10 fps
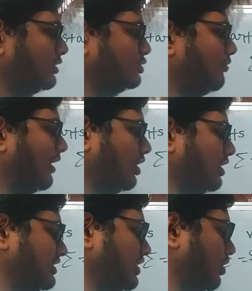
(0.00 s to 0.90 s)
So 1
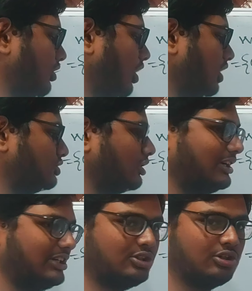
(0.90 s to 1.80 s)
on 0 also
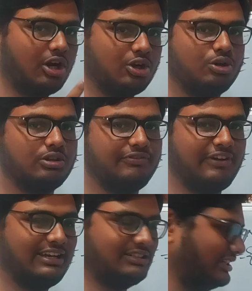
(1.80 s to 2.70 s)
it should not go to the
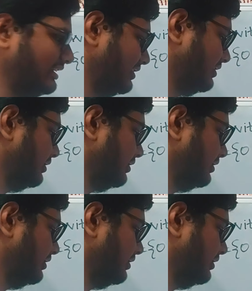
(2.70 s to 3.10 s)
final state.